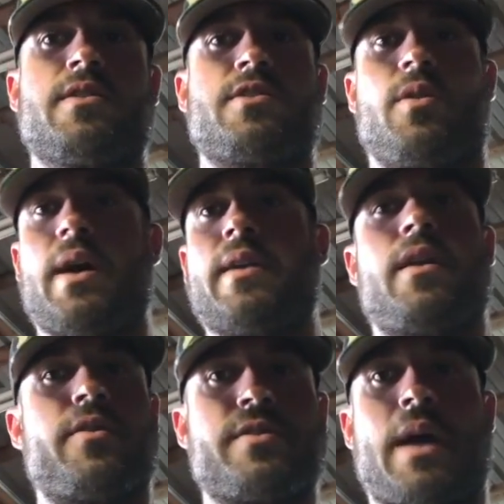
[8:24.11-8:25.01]
Still had
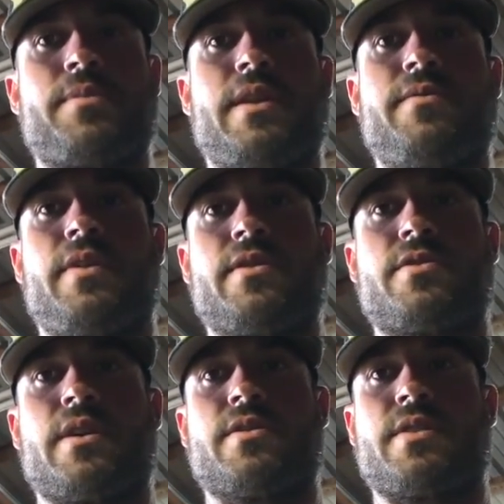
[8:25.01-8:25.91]
another top 10
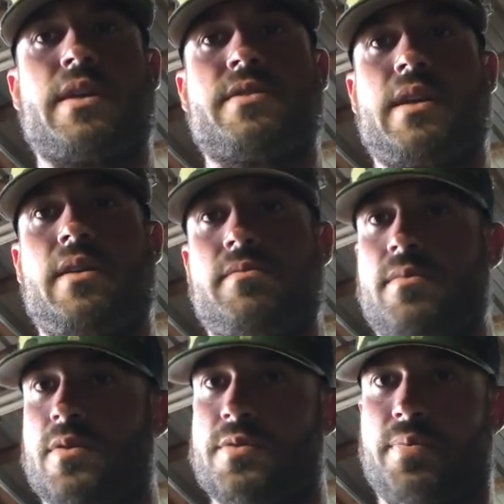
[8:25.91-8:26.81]
finish there at Santee,
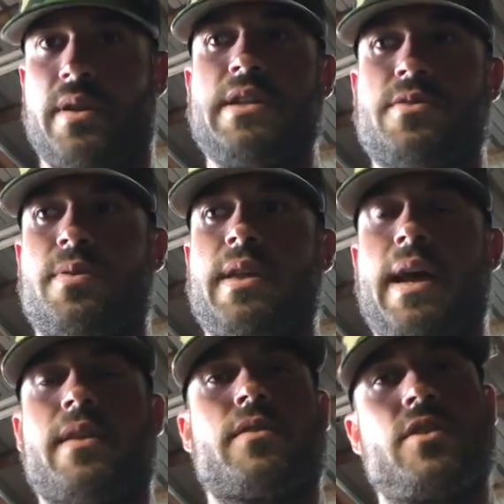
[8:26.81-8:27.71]
was pleased with
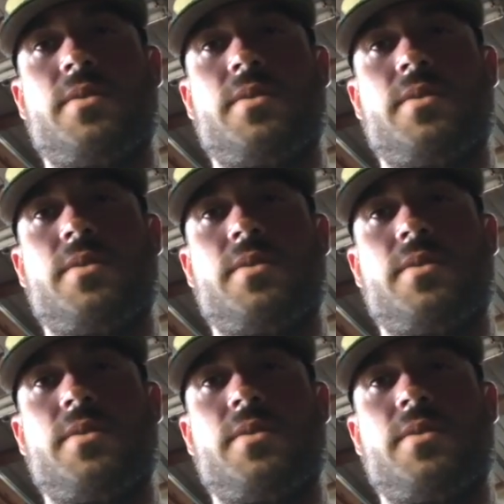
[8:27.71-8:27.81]
that.